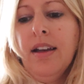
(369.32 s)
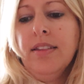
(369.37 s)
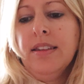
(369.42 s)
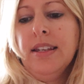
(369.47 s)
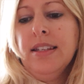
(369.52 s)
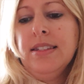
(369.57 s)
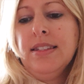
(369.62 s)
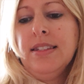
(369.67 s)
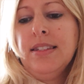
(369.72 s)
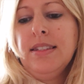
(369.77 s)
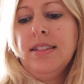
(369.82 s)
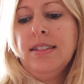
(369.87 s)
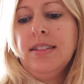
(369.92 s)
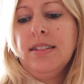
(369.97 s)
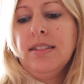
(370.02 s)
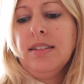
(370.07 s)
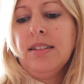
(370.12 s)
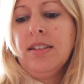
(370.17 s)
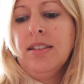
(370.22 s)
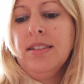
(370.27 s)

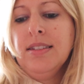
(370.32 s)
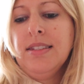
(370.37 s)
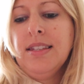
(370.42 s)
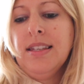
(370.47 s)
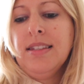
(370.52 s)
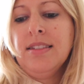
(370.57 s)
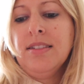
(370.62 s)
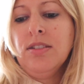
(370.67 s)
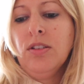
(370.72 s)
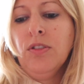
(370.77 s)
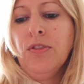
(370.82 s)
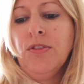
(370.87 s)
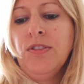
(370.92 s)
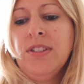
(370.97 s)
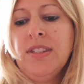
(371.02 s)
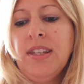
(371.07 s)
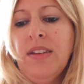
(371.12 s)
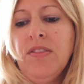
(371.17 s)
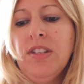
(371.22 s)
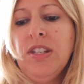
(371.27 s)
this consists of
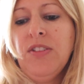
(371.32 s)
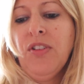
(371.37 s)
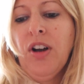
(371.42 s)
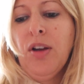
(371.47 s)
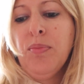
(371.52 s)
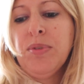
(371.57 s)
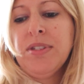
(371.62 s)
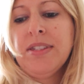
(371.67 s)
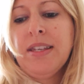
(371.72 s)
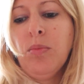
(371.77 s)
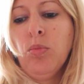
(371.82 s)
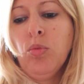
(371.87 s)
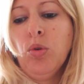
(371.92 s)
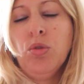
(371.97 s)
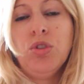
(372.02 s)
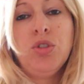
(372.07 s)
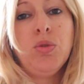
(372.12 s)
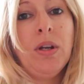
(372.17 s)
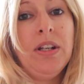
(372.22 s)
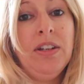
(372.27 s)
75% wool
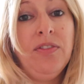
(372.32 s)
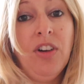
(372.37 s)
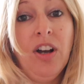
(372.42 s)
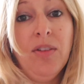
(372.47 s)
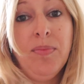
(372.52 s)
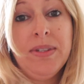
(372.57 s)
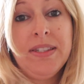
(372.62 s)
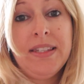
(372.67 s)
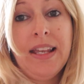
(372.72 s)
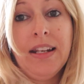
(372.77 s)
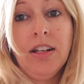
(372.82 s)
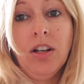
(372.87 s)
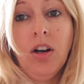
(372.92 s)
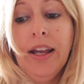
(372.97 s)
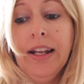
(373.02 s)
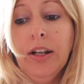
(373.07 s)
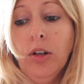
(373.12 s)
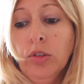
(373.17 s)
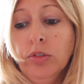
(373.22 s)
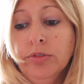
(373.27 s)
and 25%
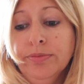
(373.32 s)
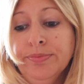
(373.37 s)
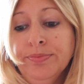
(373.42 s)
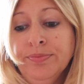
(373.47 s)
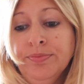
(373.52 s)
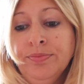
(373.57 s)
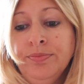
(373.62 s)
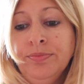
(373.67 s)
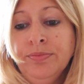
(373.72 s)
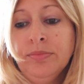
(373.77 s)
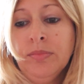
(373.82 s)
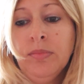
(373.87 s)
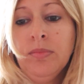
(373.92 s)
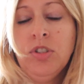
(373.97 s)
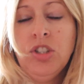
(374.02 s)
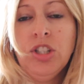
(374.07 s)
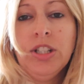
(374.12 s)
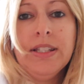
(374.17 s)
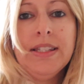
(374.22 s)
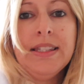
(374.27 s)
nylon,
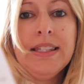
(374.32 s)
as you can